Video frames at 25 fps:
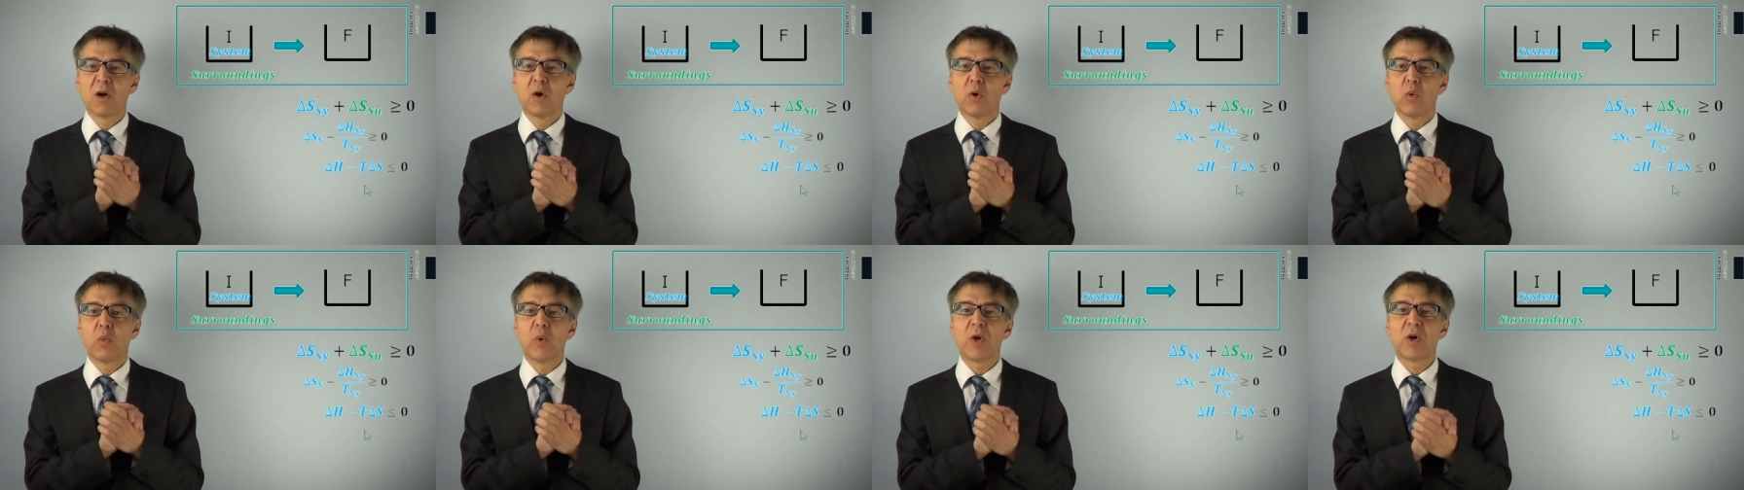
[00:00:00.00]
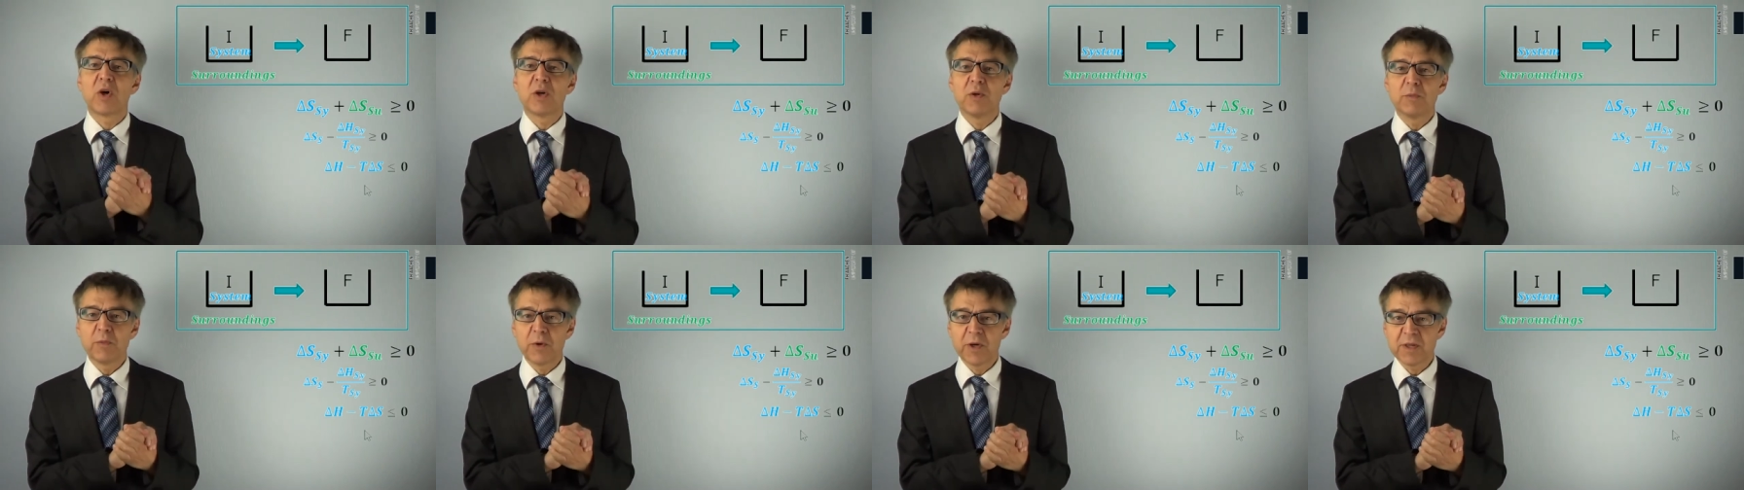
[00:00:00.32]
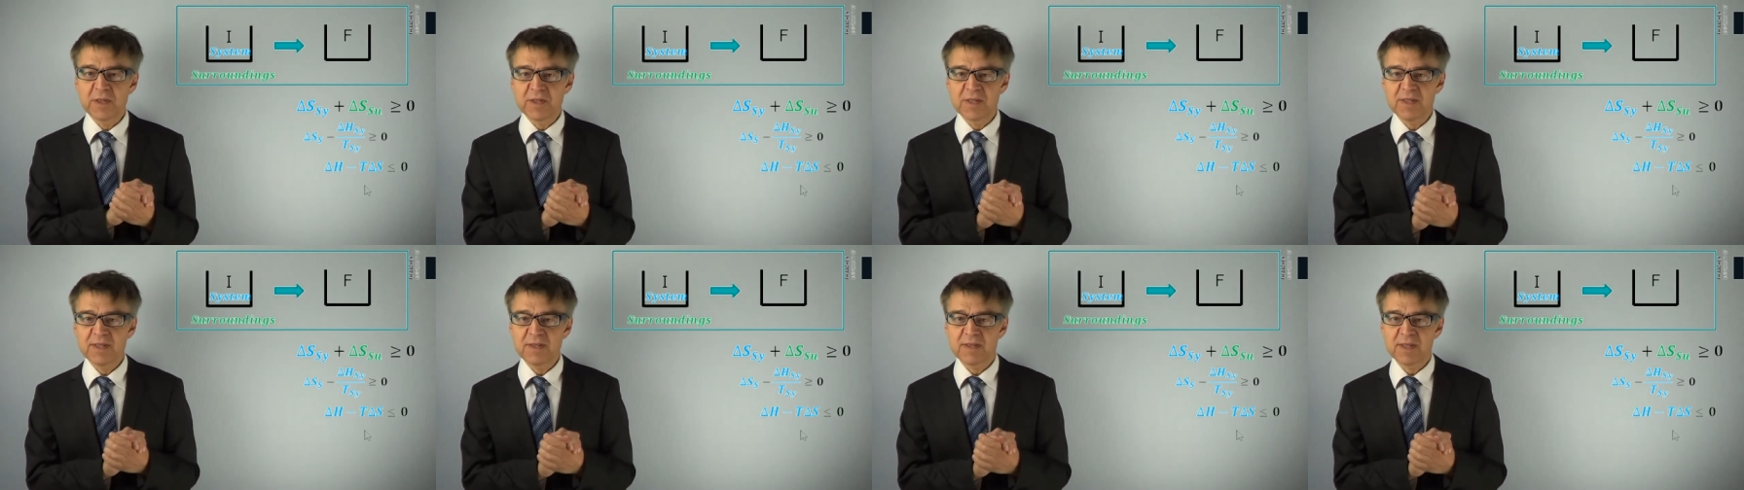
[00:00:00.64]
We
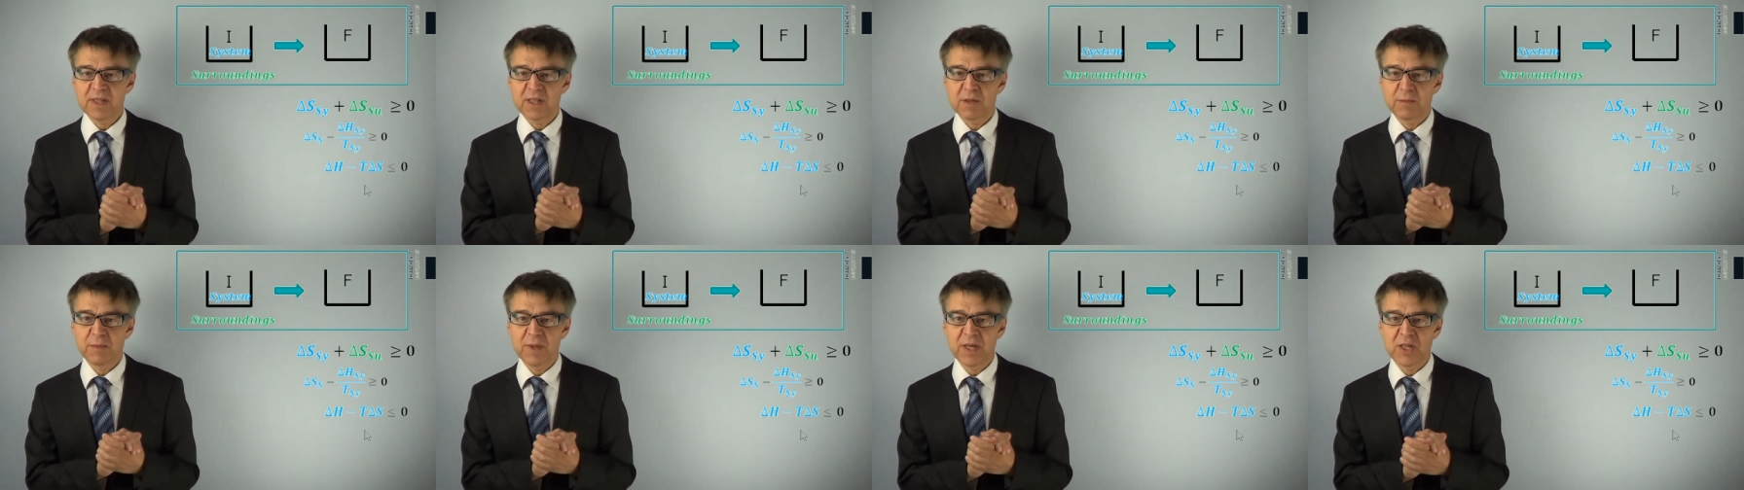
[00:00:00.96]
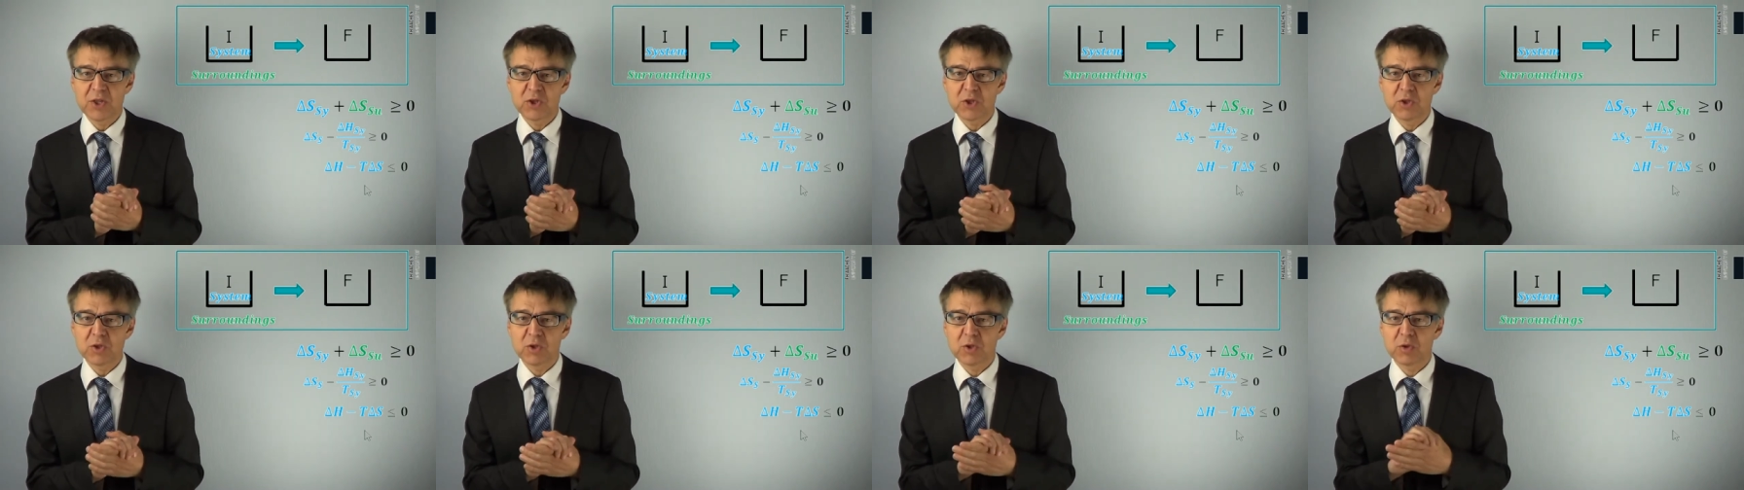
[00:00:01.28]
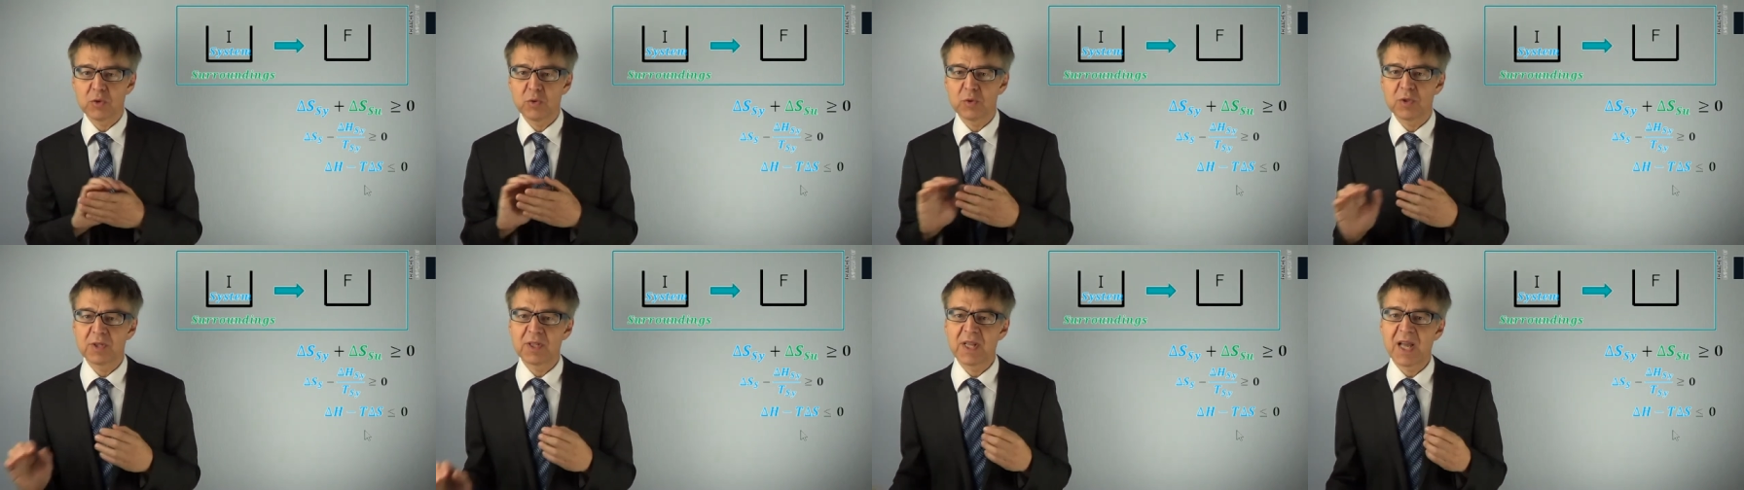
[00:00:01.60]
convert this equation
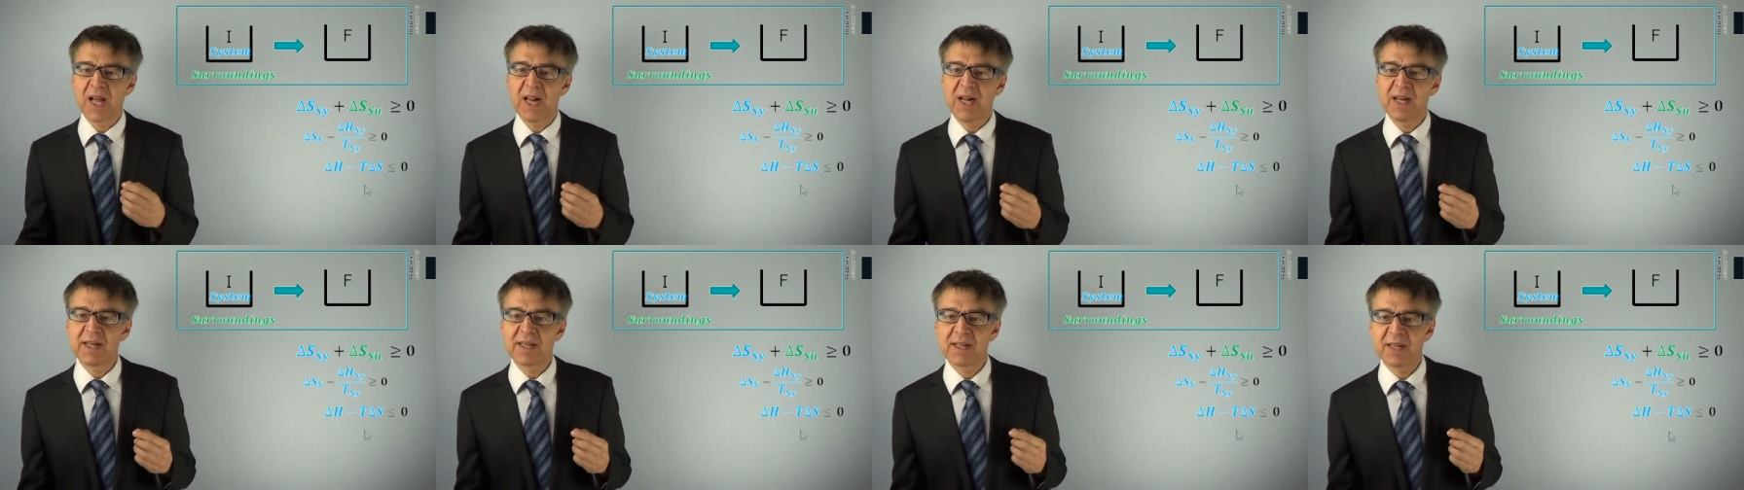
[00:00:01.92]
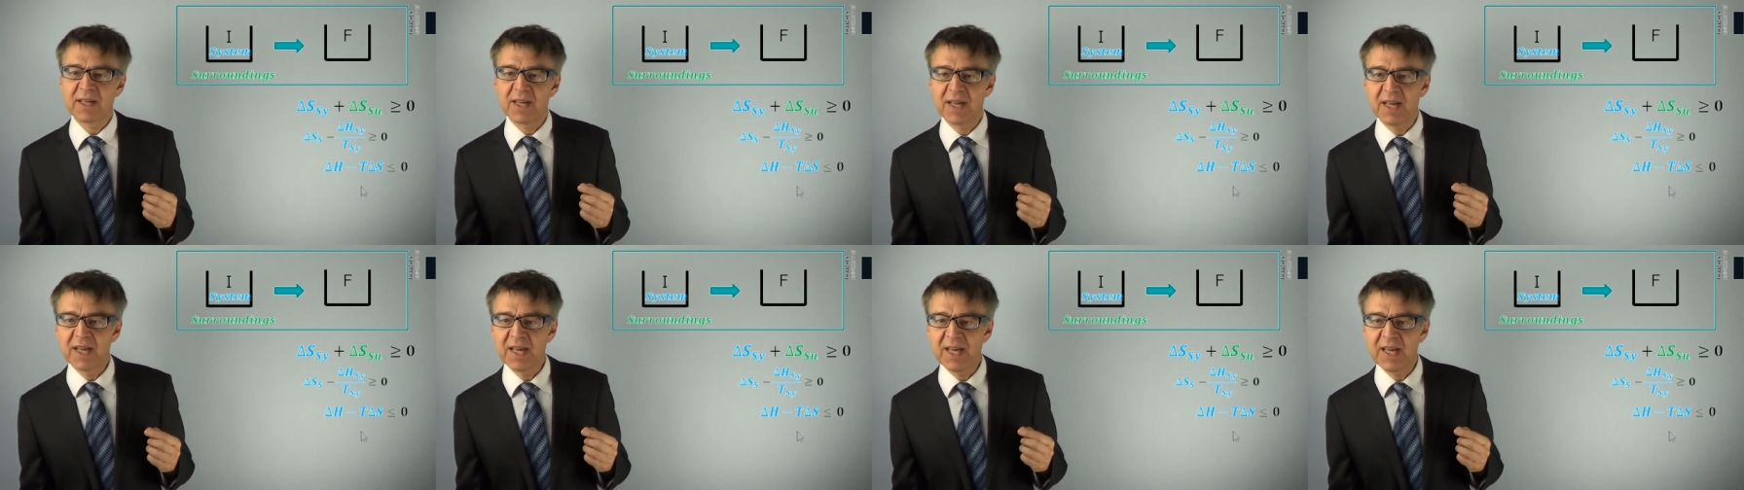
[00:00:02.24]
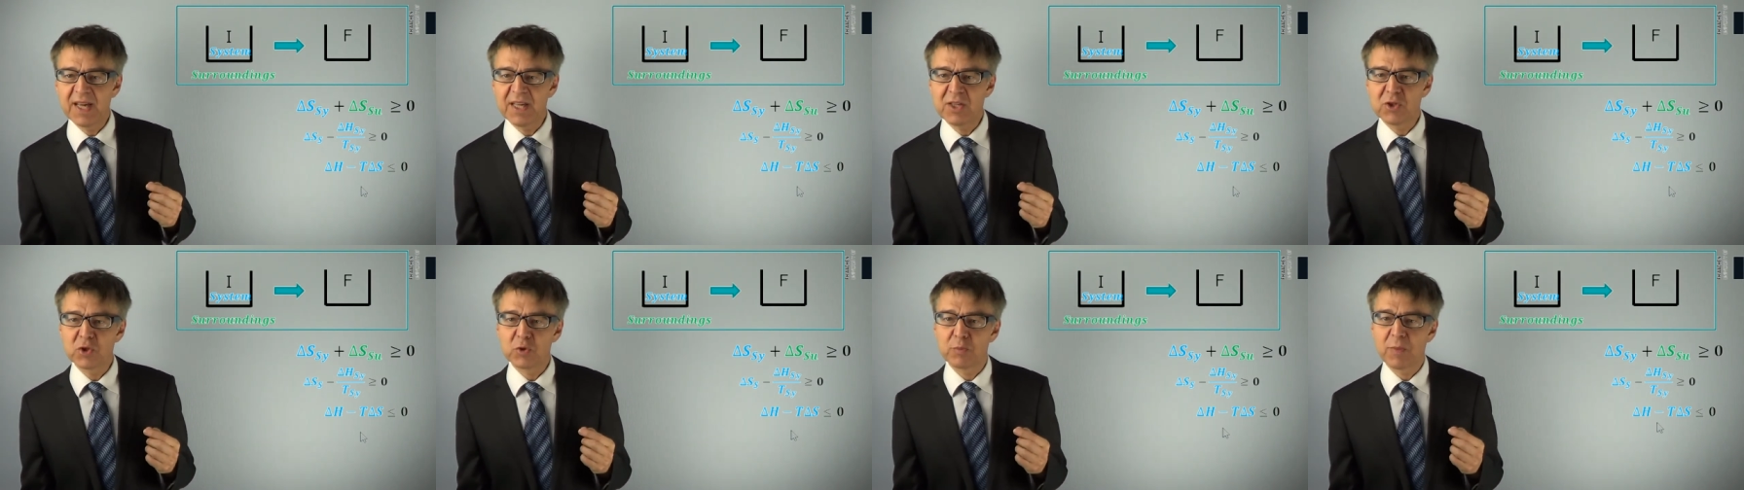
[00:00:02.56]
to delta
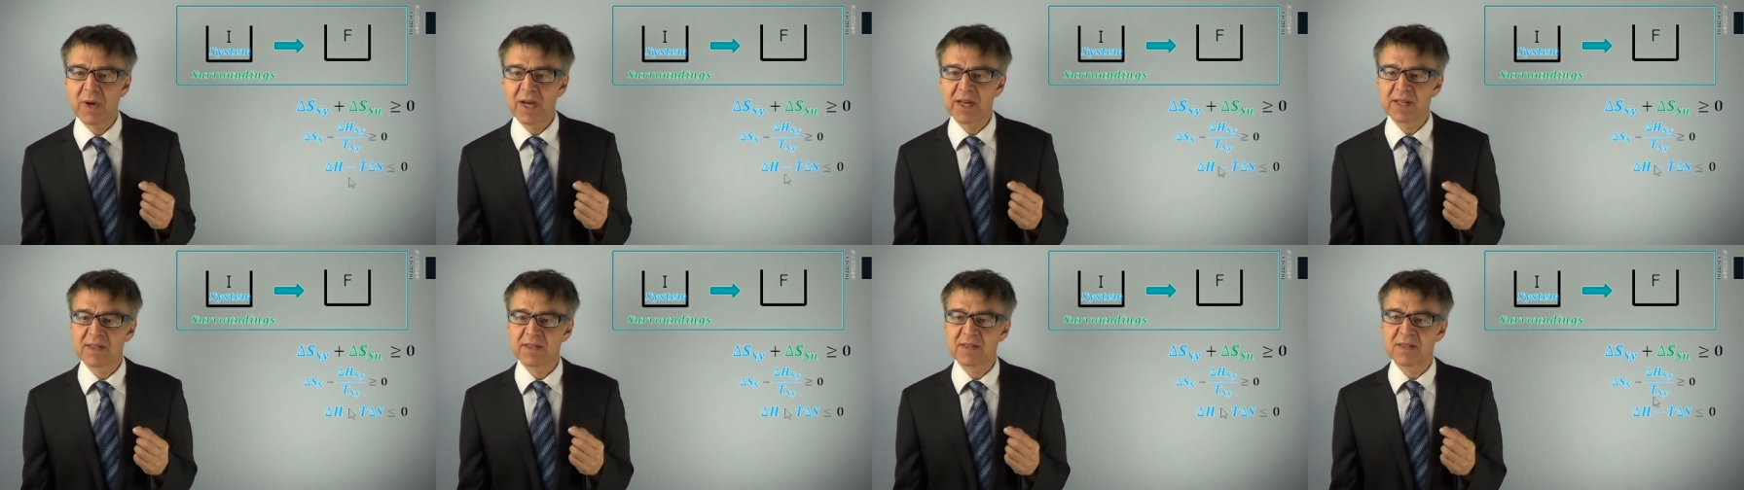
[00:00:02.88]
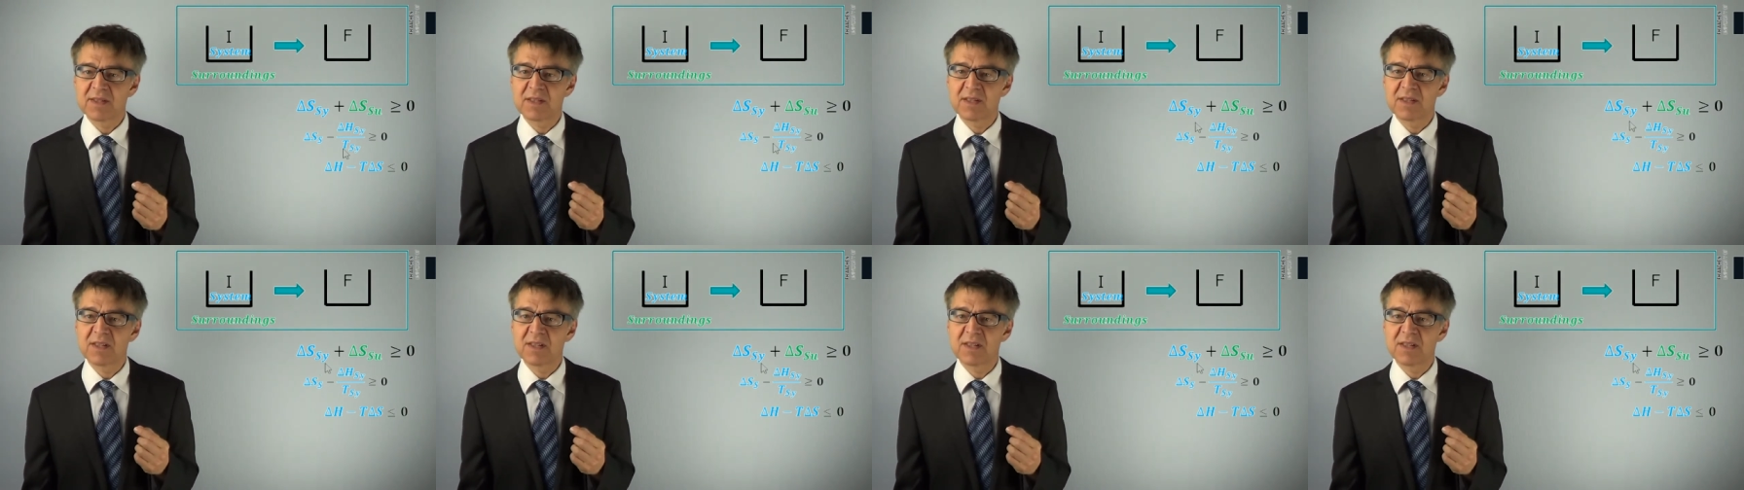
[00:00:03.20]
H minus